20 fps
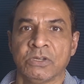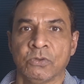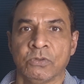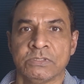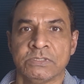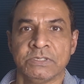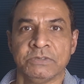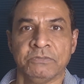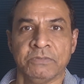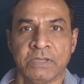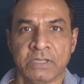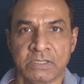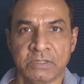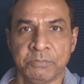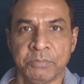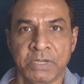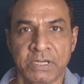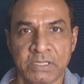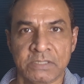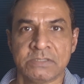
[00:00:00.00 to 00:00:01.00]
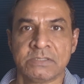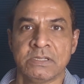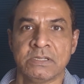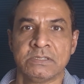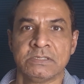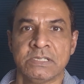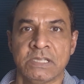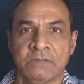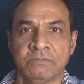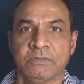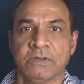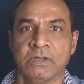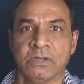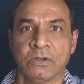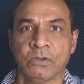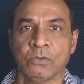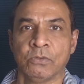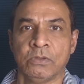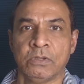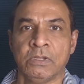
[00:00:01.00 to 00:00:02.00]
crossing where the pedestrians have
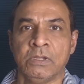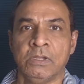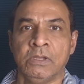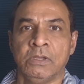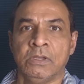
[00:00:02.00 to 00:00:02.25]
control